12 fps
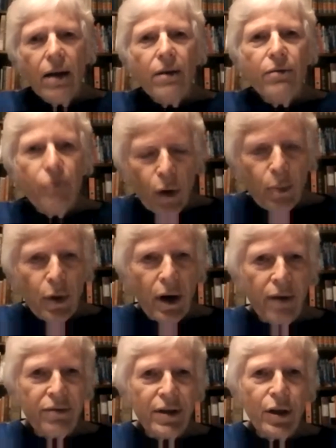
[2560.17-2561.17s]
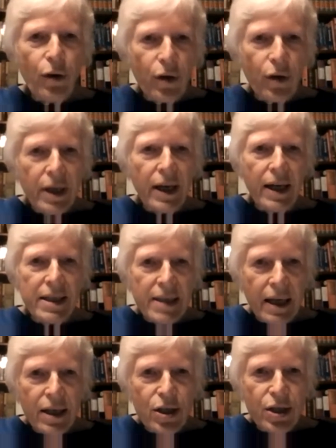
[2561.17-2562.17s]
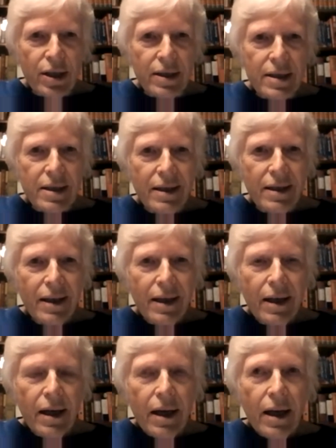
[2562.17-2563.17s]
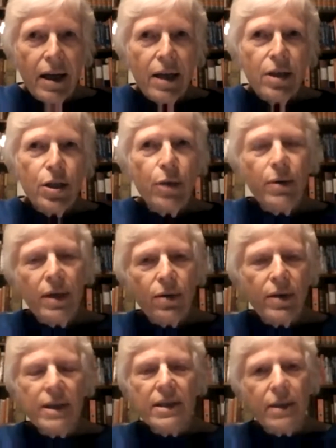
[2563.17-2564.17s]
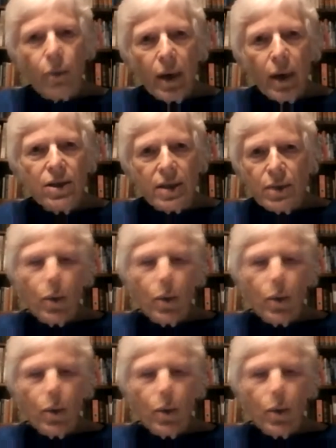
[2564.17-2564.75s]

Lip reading: for-profit organizations to increase the wages?